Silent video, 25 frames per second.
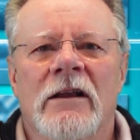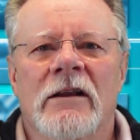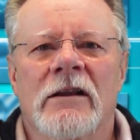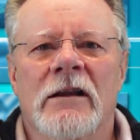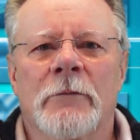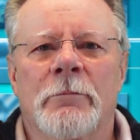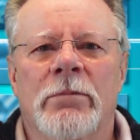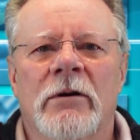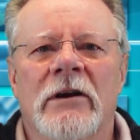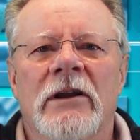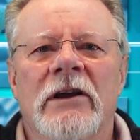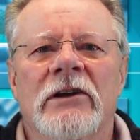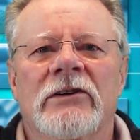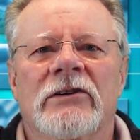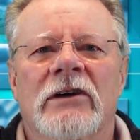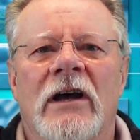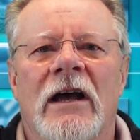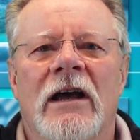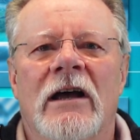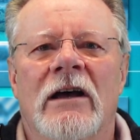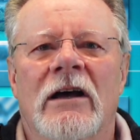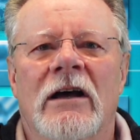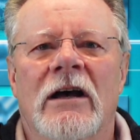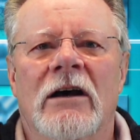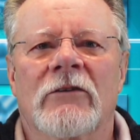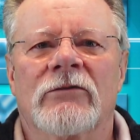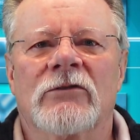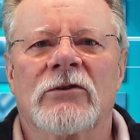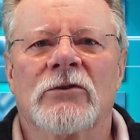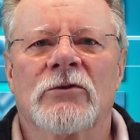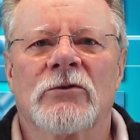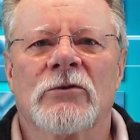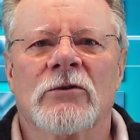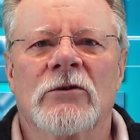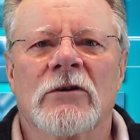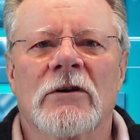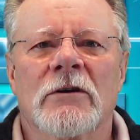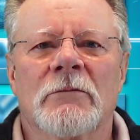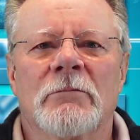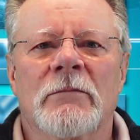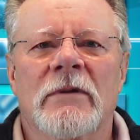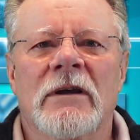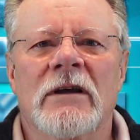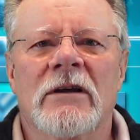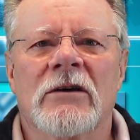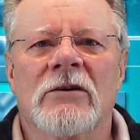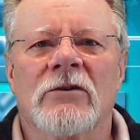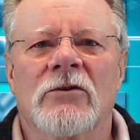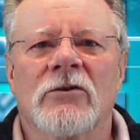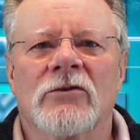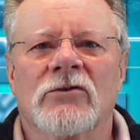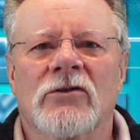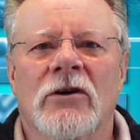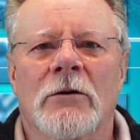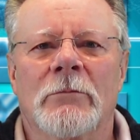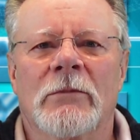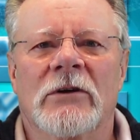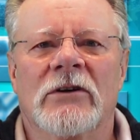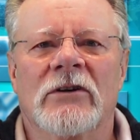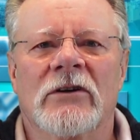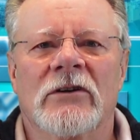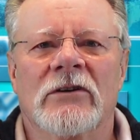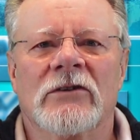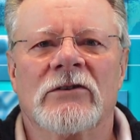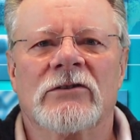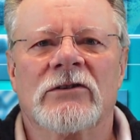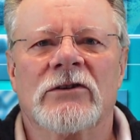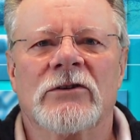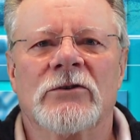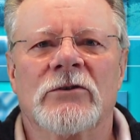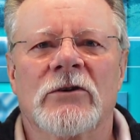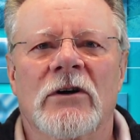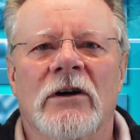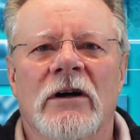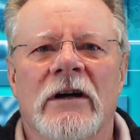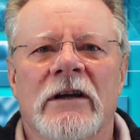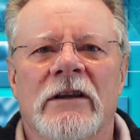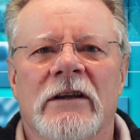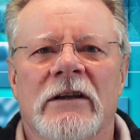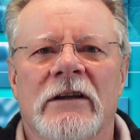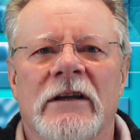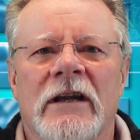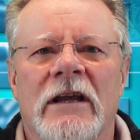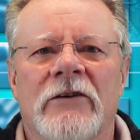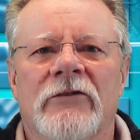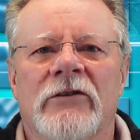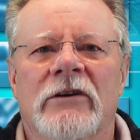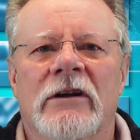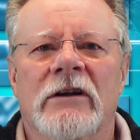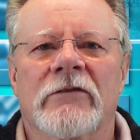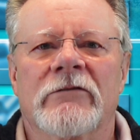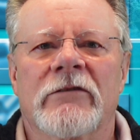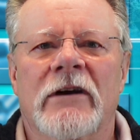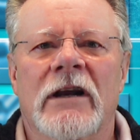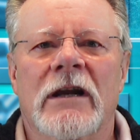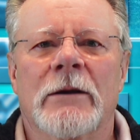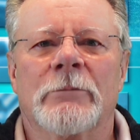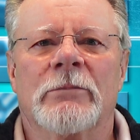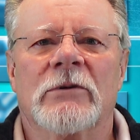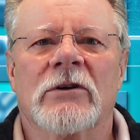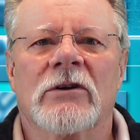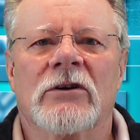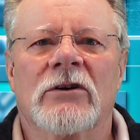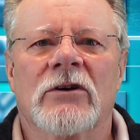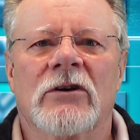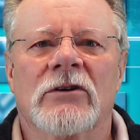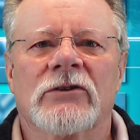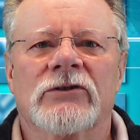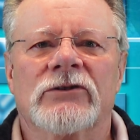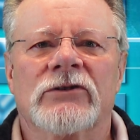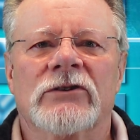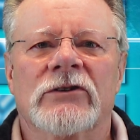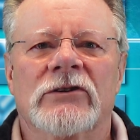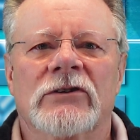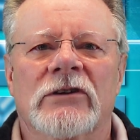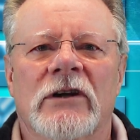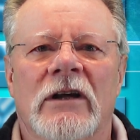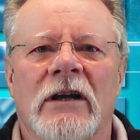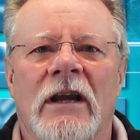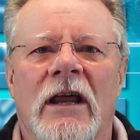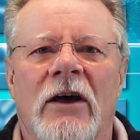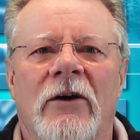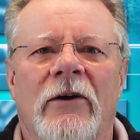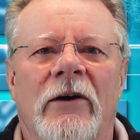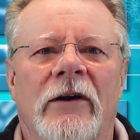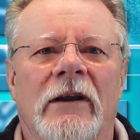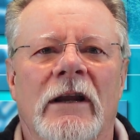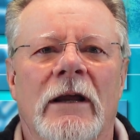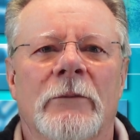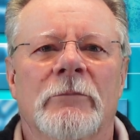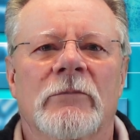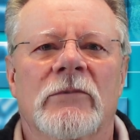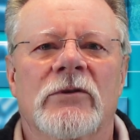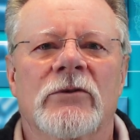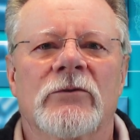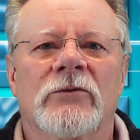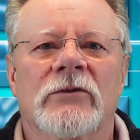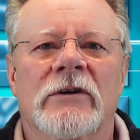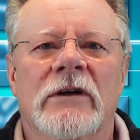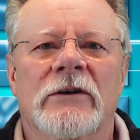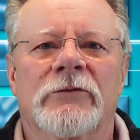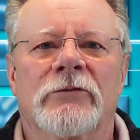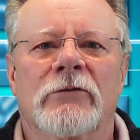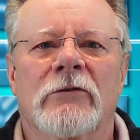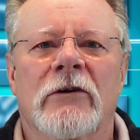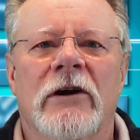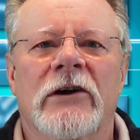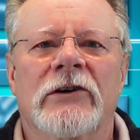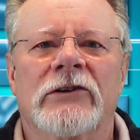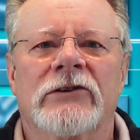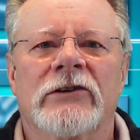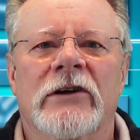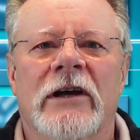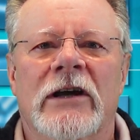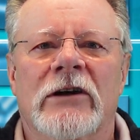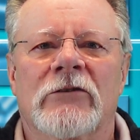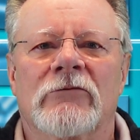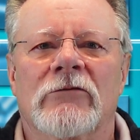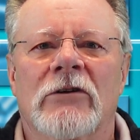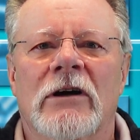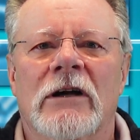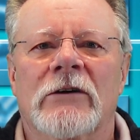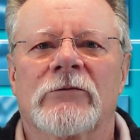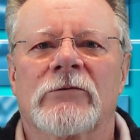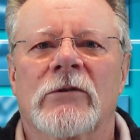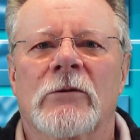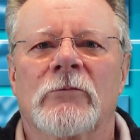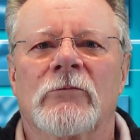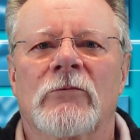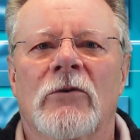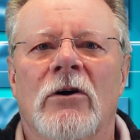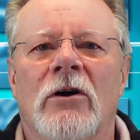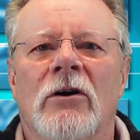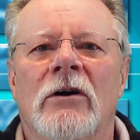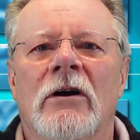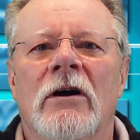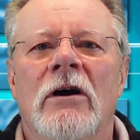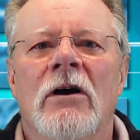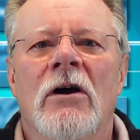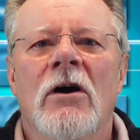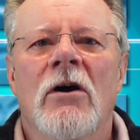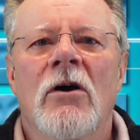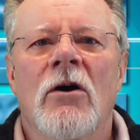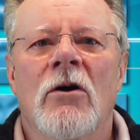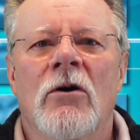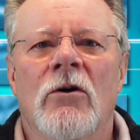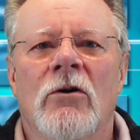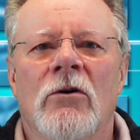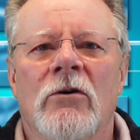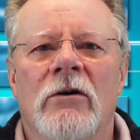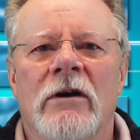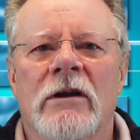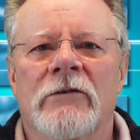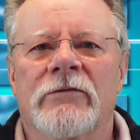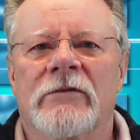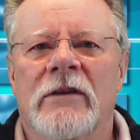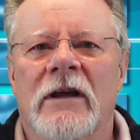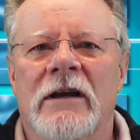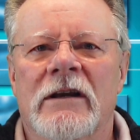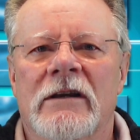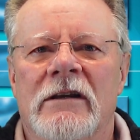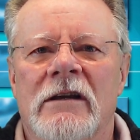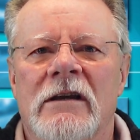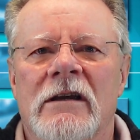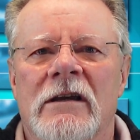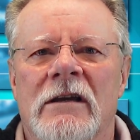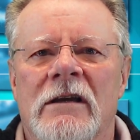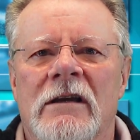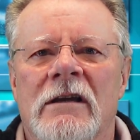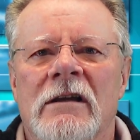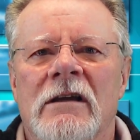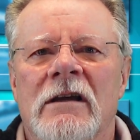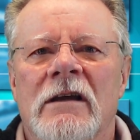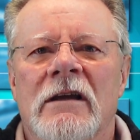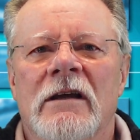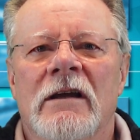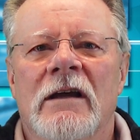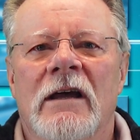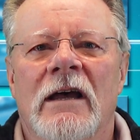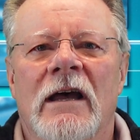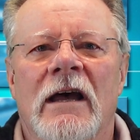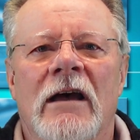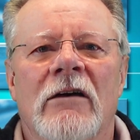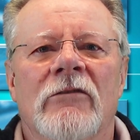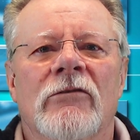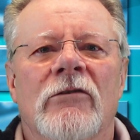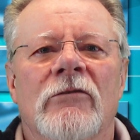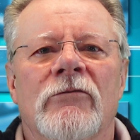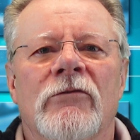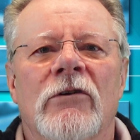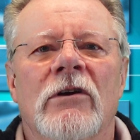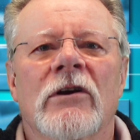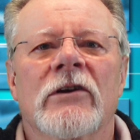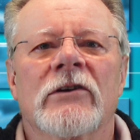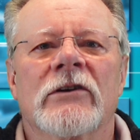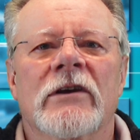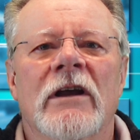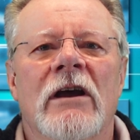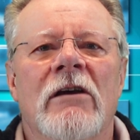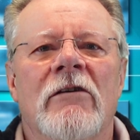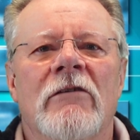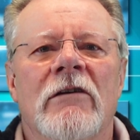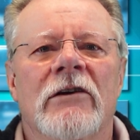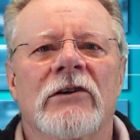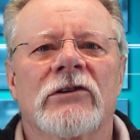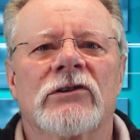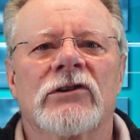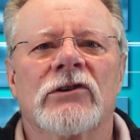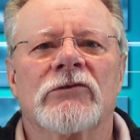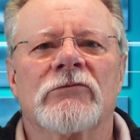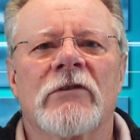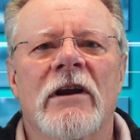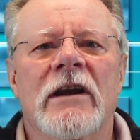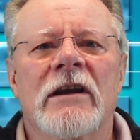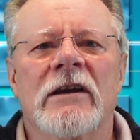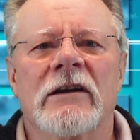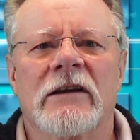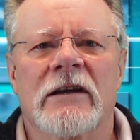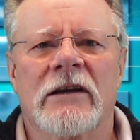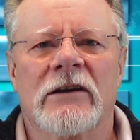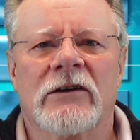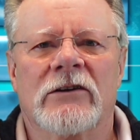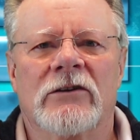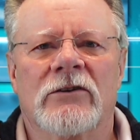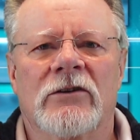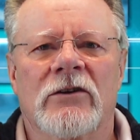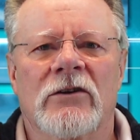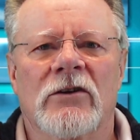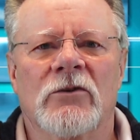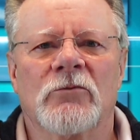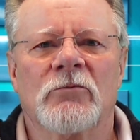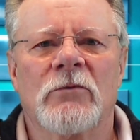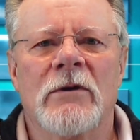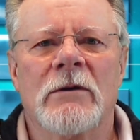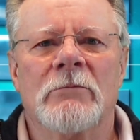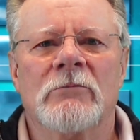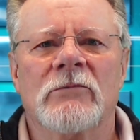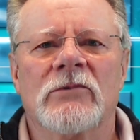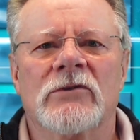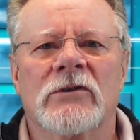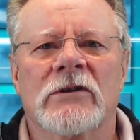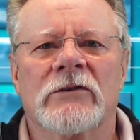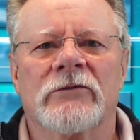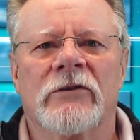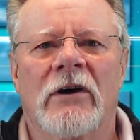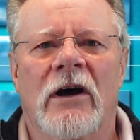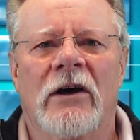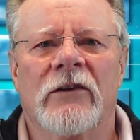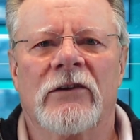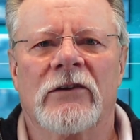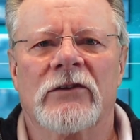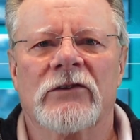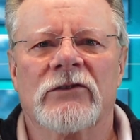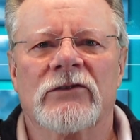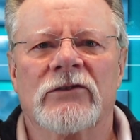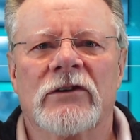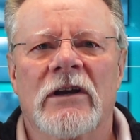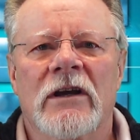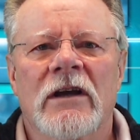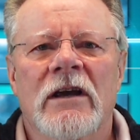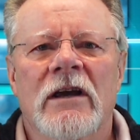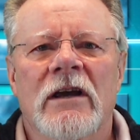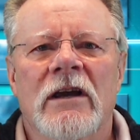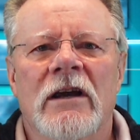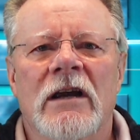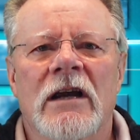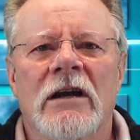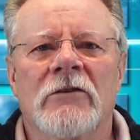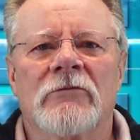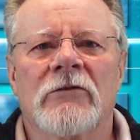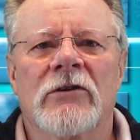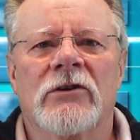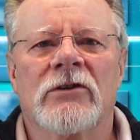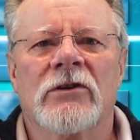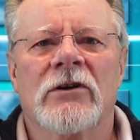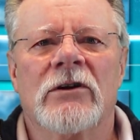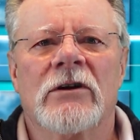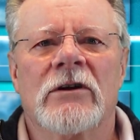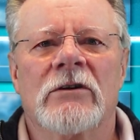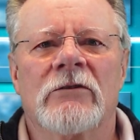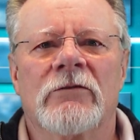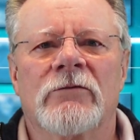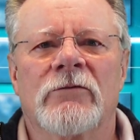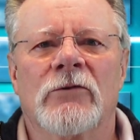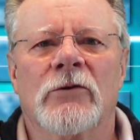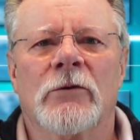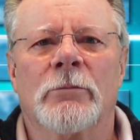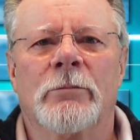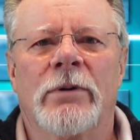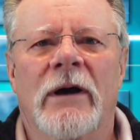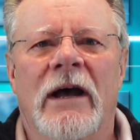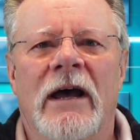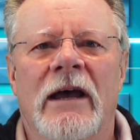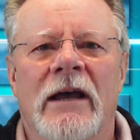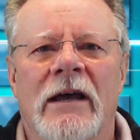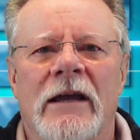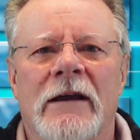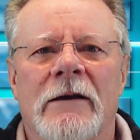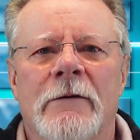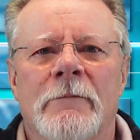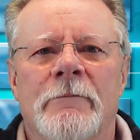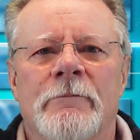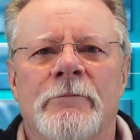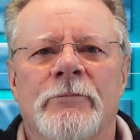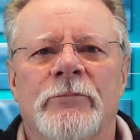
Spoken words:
The police are, after all, mere automatons who either never developed a conscience allowing them to differentiate right from wrong, or if they did, have voluntarily surrendered it to the whims of others in return for pay.